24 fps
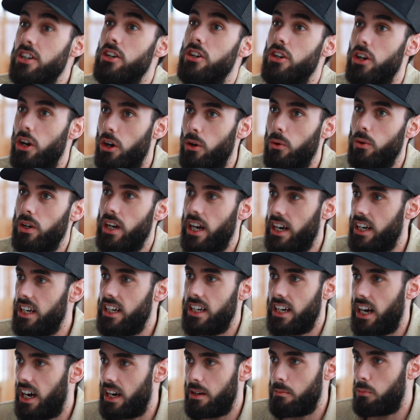know
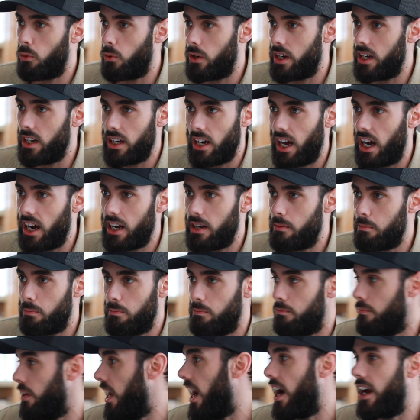
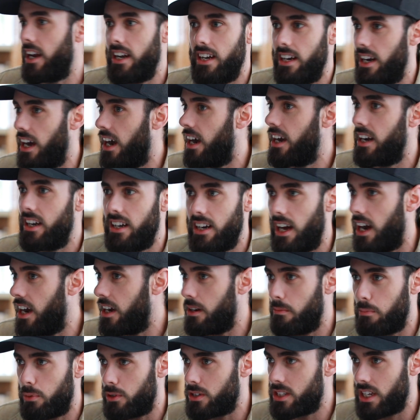
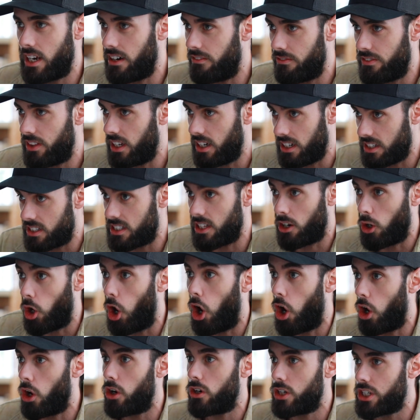99.9999% of things there
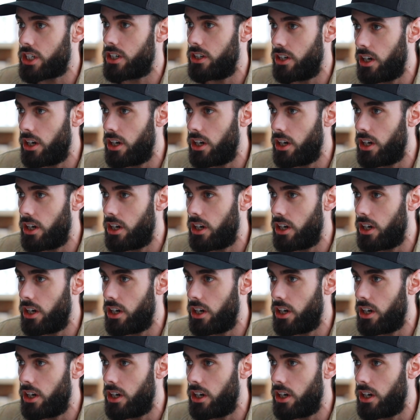are to